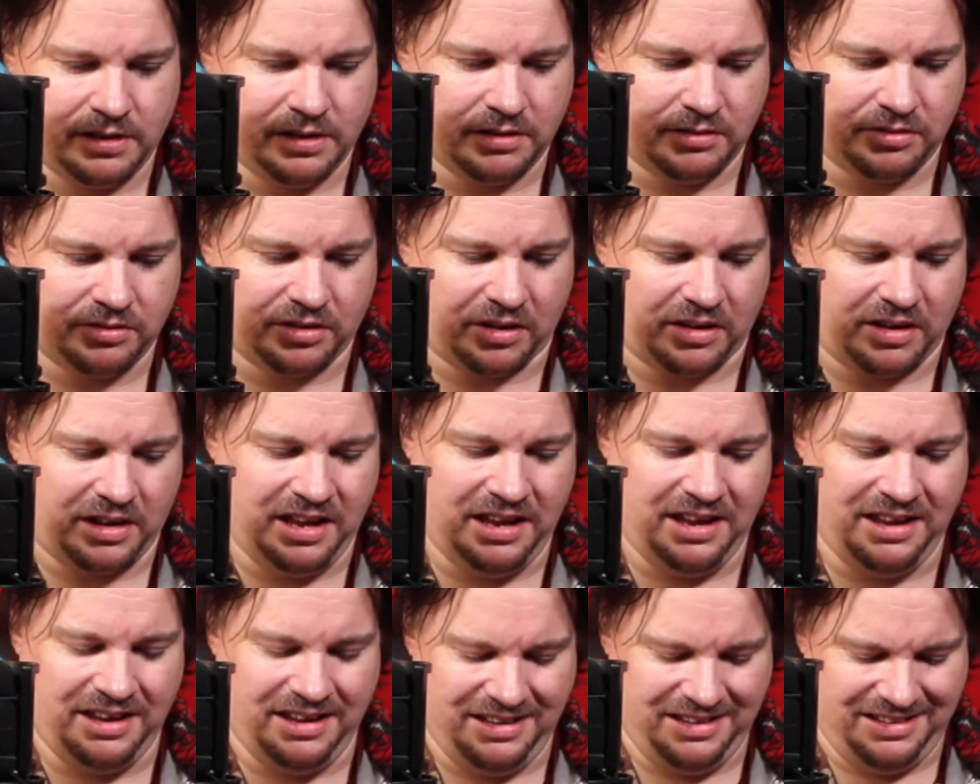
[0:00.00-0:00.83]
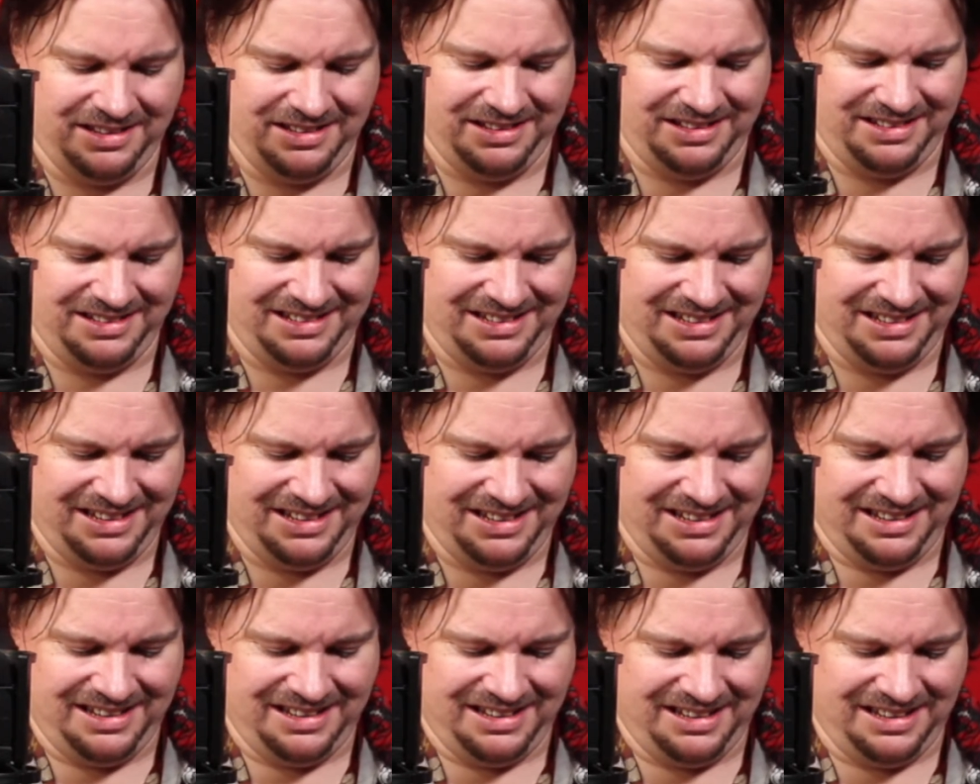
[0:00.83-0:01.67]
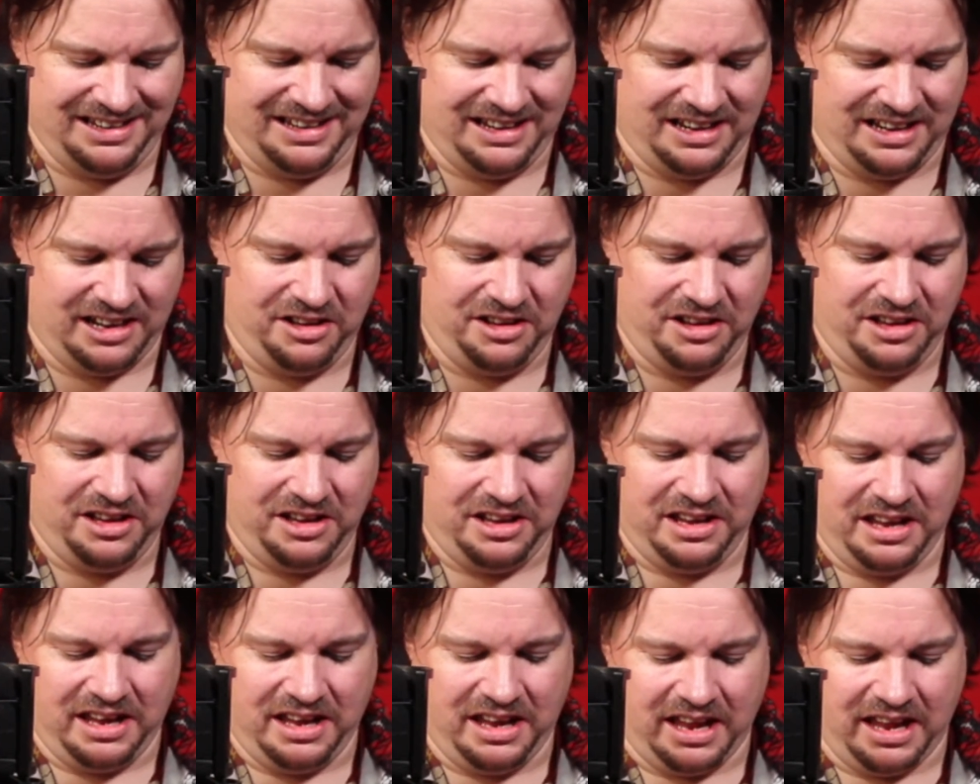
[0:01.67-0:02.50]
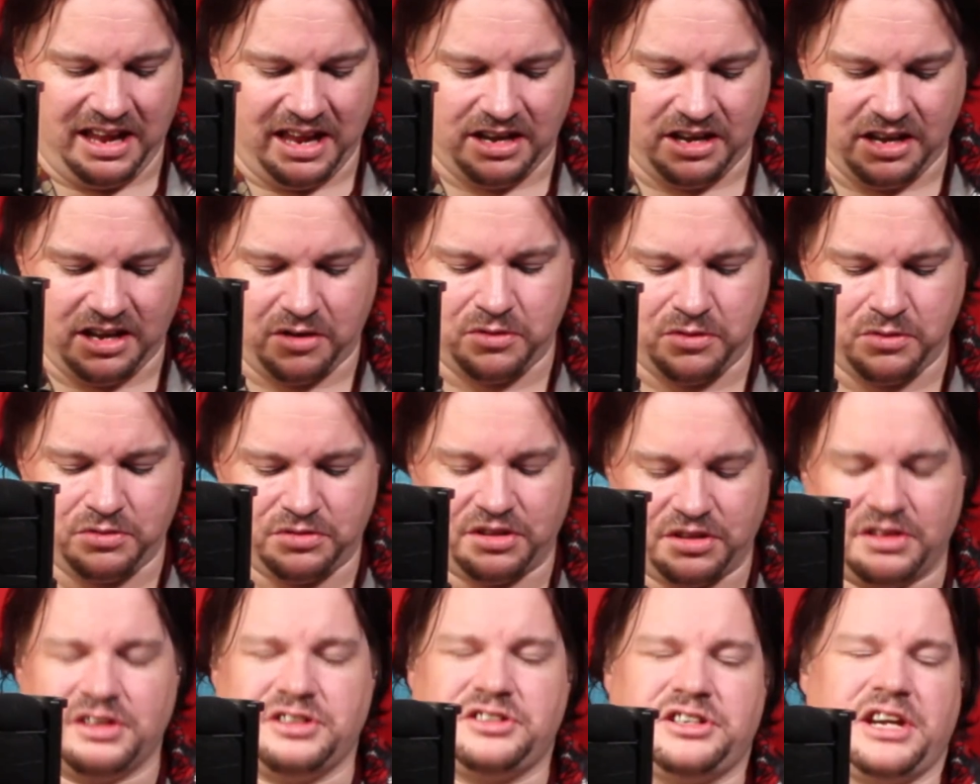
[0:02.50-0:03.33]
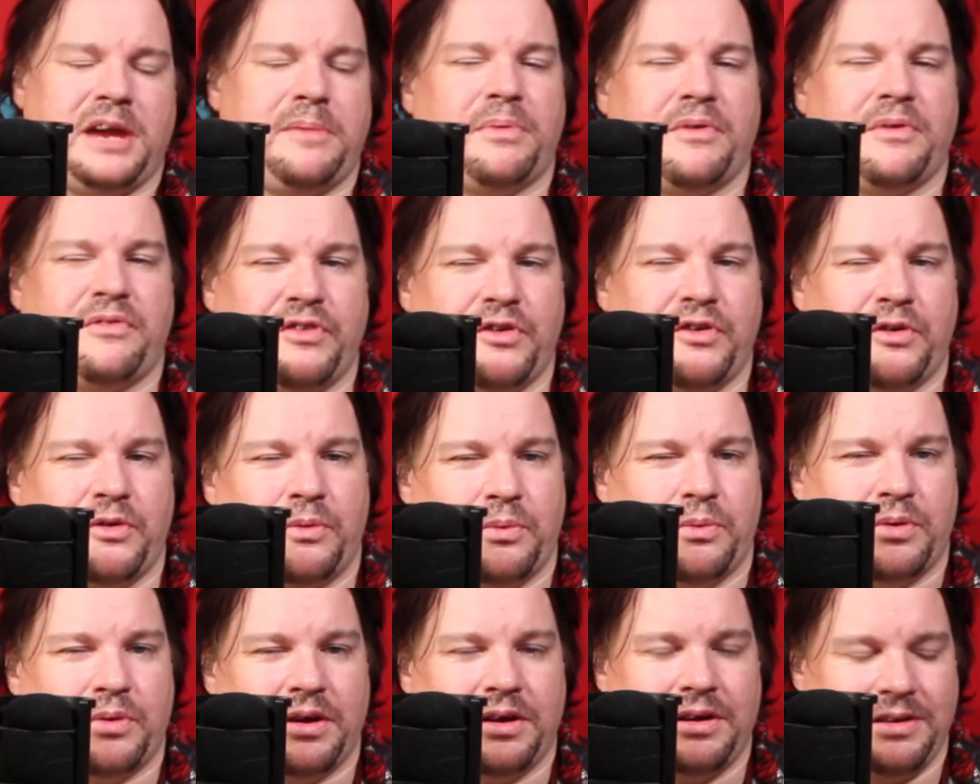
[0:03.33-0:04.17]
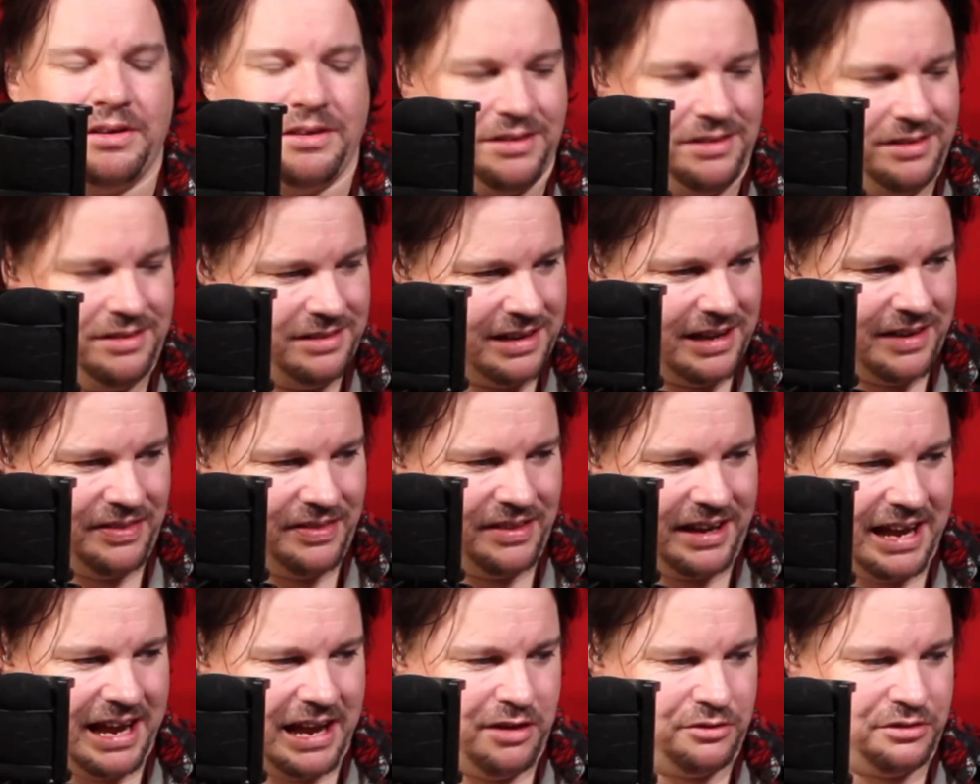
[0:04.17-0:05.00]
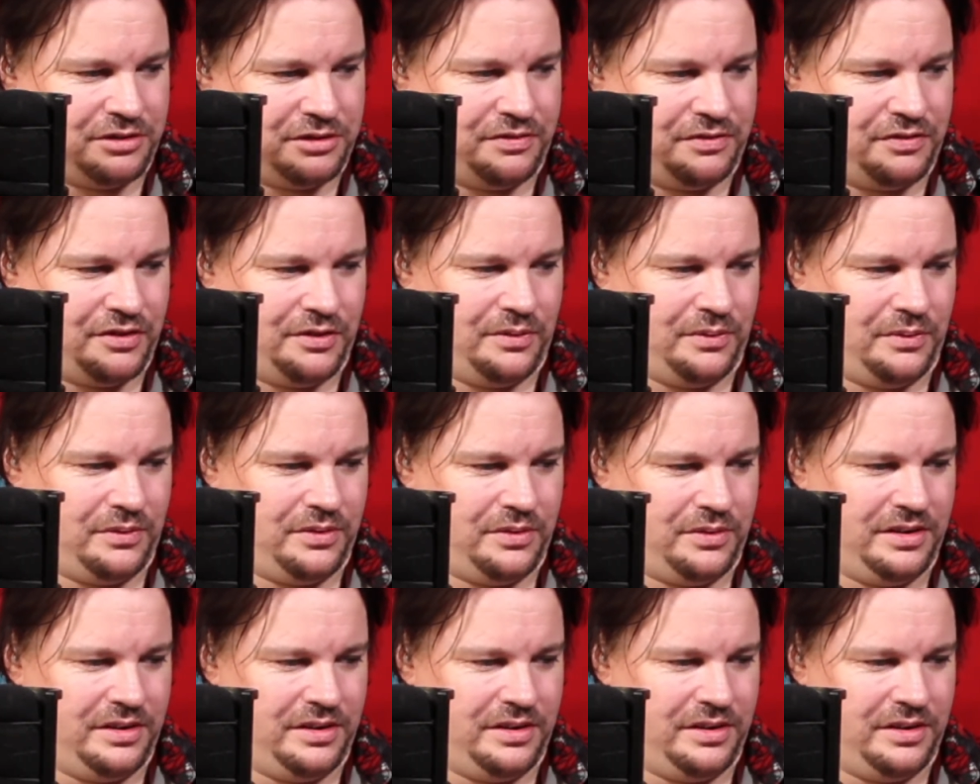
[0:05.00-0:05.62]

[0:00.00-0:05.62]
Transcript: So, it knows that the sheep are food and the cows are food.